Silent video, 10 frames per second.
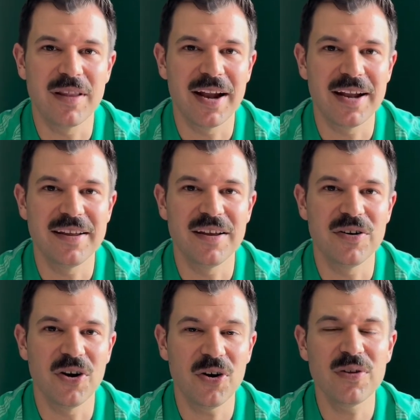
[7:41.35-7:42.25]
that I did
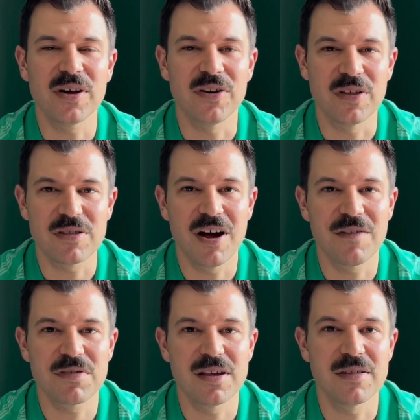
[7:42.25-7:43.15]
earlier this
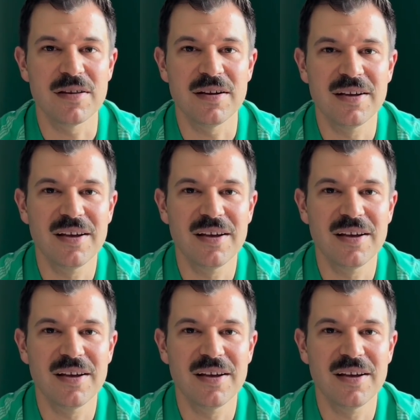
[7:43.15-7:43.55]
offseason